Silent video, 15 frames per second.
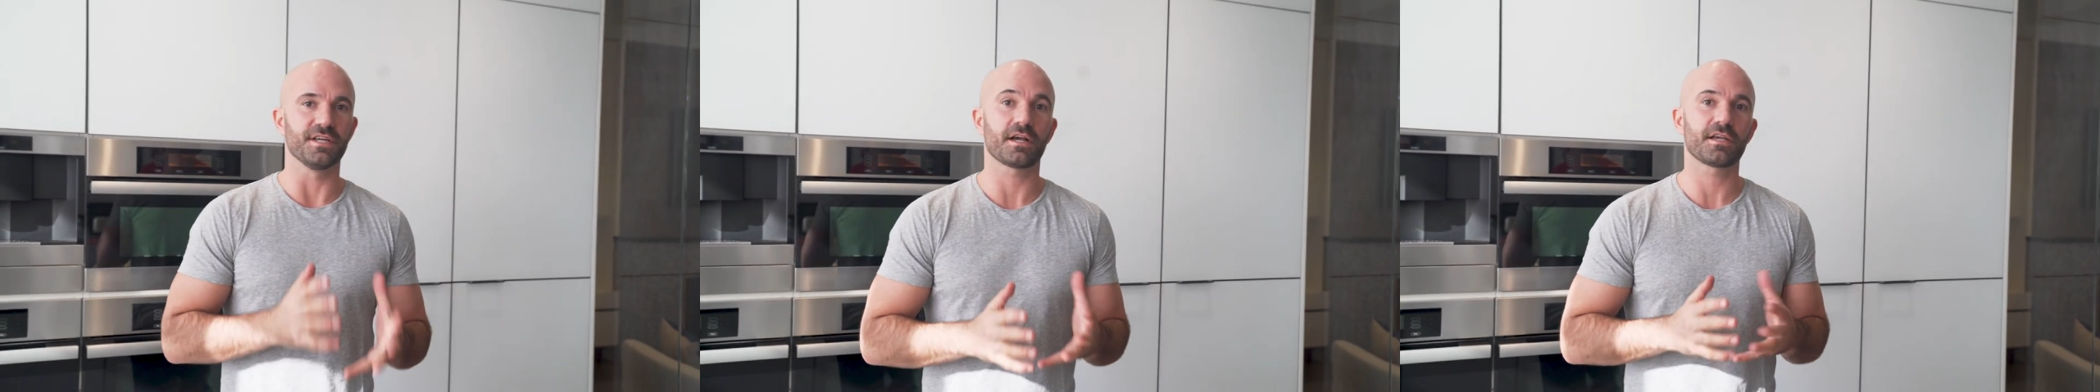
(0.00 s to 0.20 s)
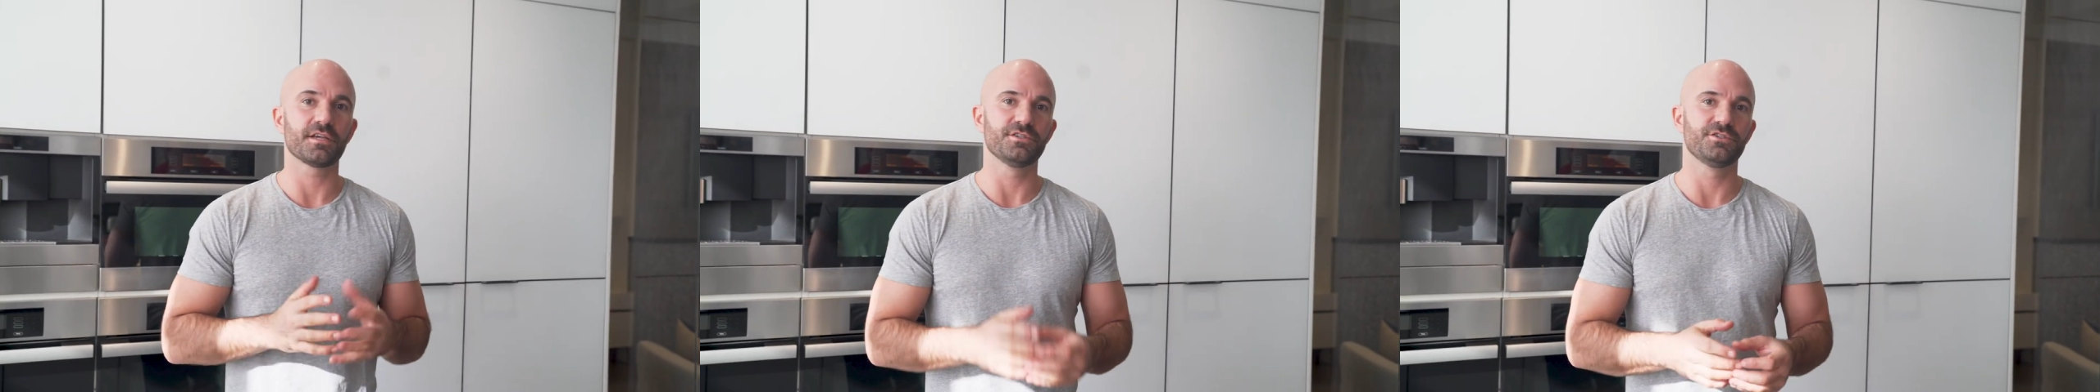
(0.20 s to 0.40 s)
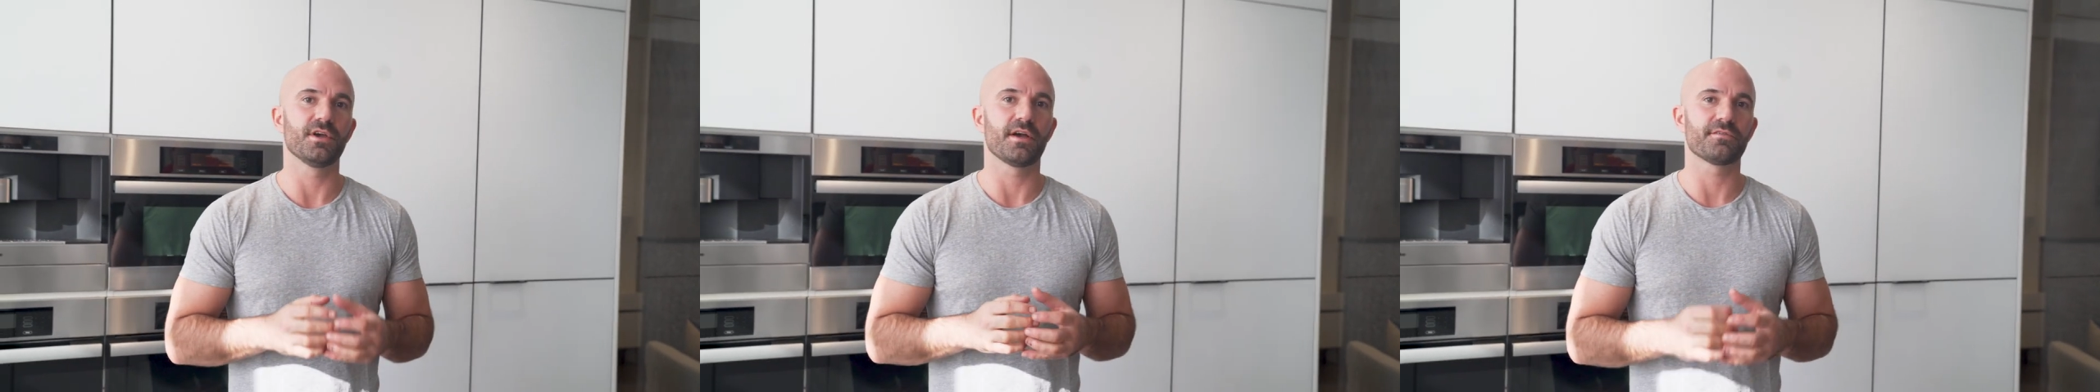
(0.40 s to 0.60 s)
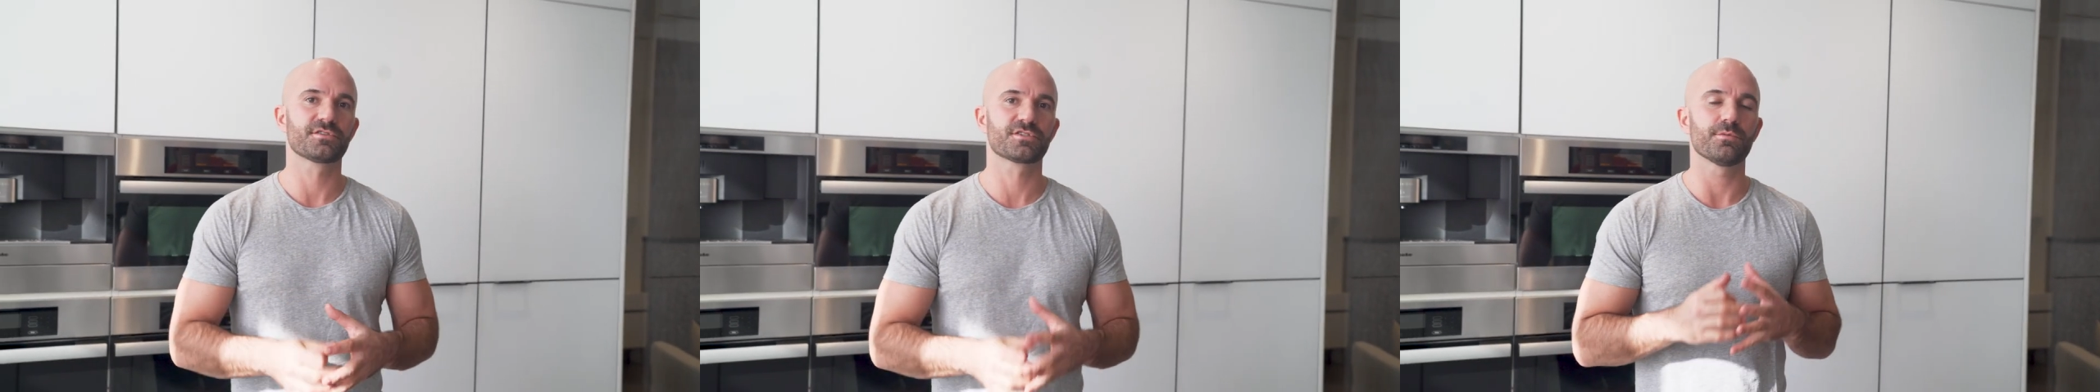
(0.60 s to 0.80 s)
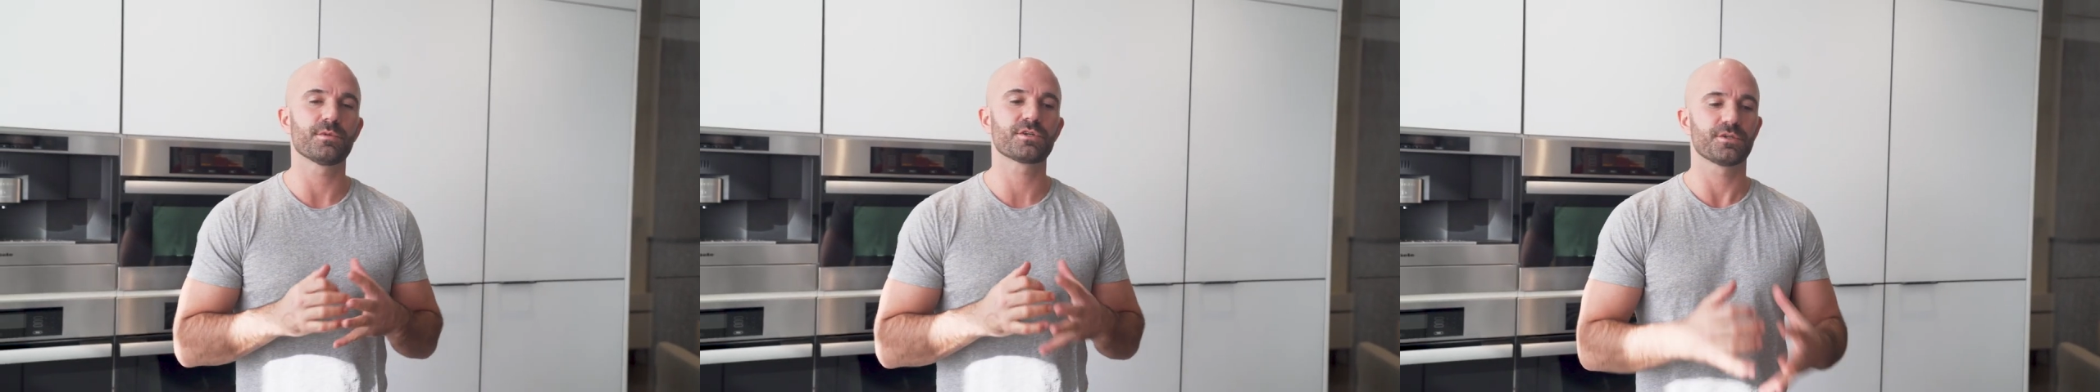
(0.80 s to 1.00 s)
duck is you have
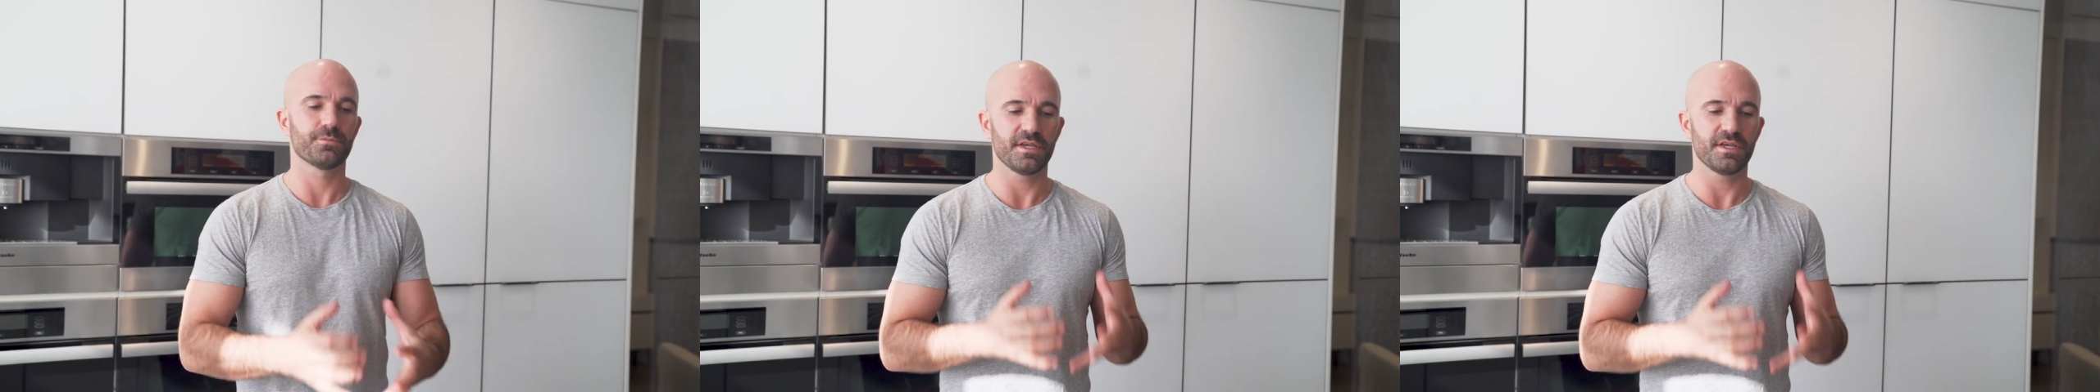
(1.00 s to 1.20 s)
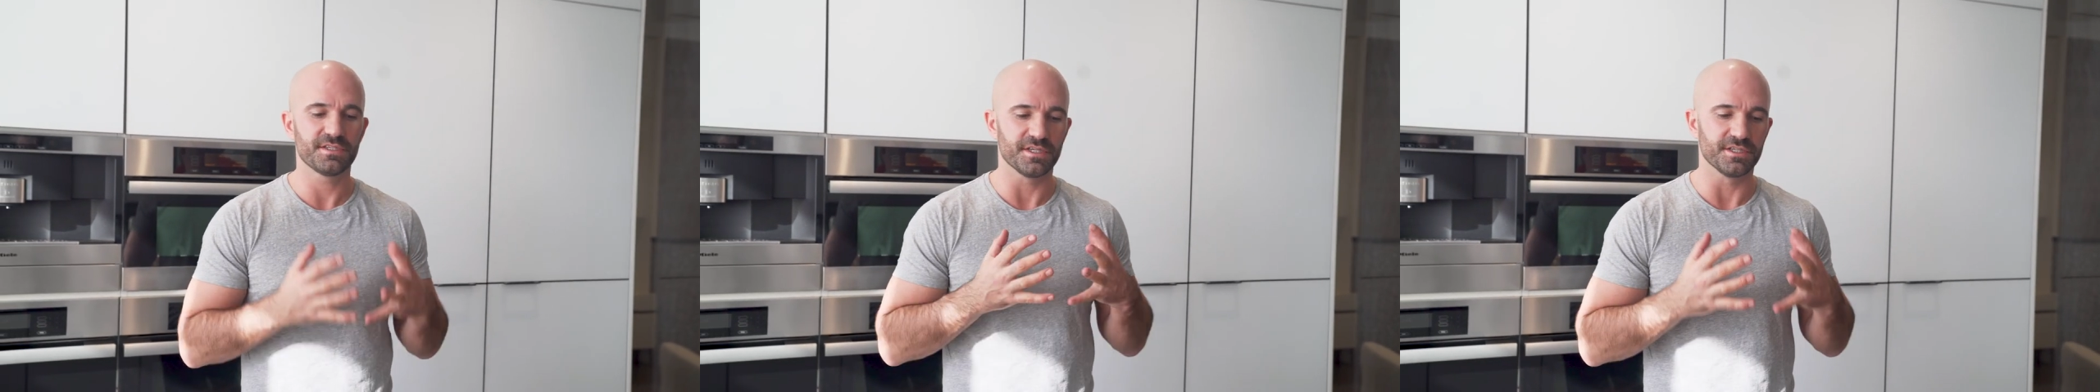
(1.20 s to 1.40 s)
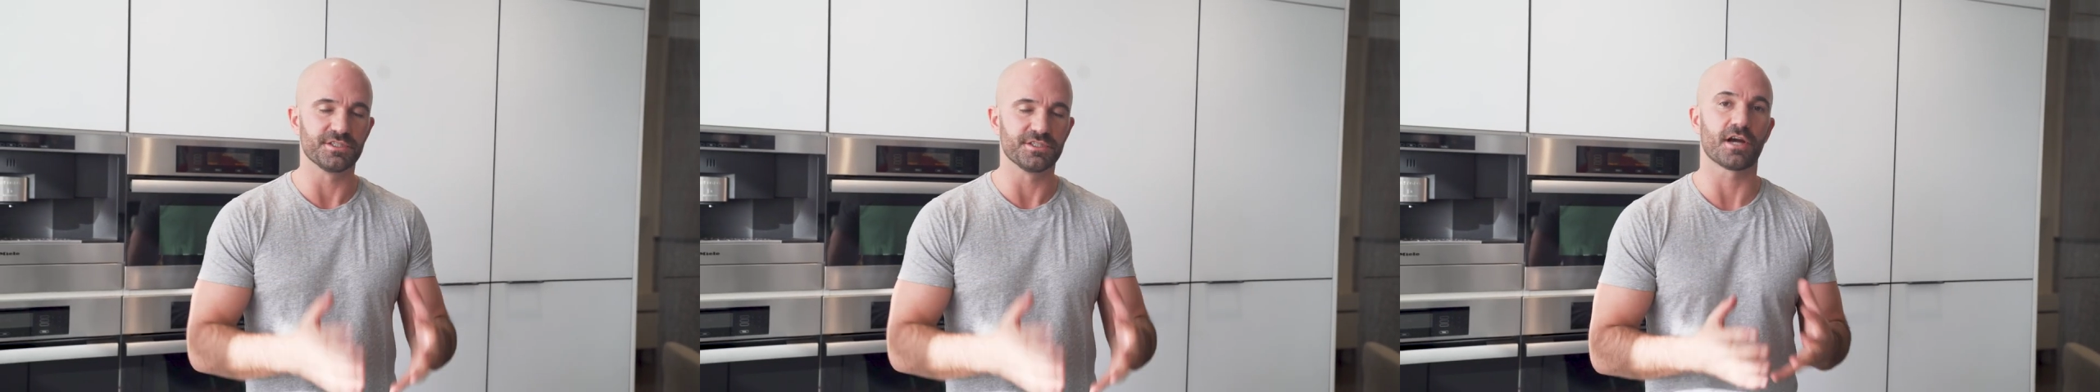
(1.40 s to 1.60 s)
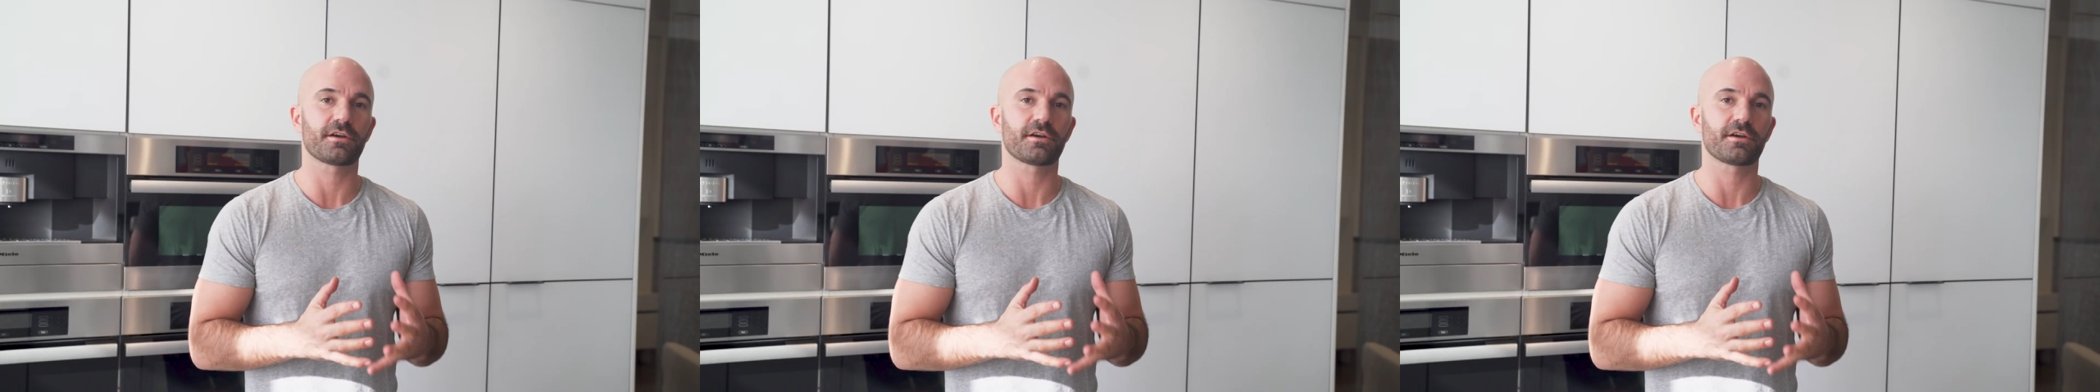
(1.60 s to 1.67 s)
so much amazing